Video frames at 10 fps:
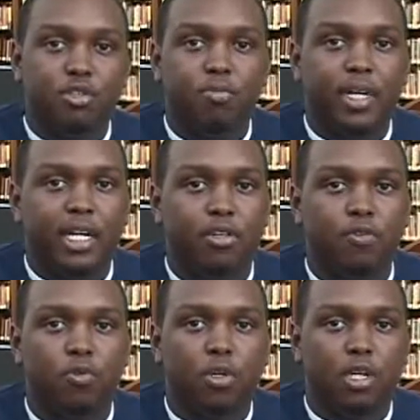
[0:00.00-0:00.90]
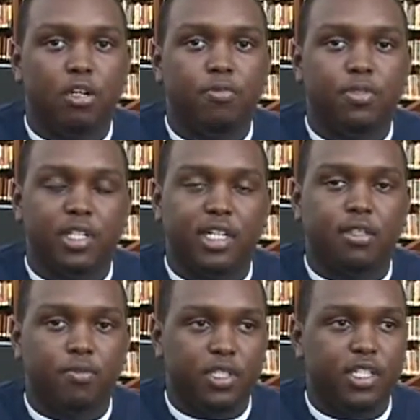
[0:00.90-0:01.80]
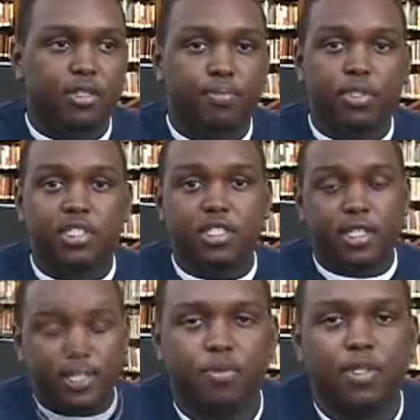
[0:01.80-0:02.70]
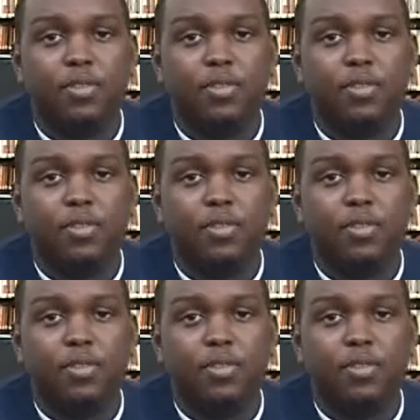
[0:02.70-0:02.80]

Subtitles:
so bad overall, but we did appreciate it.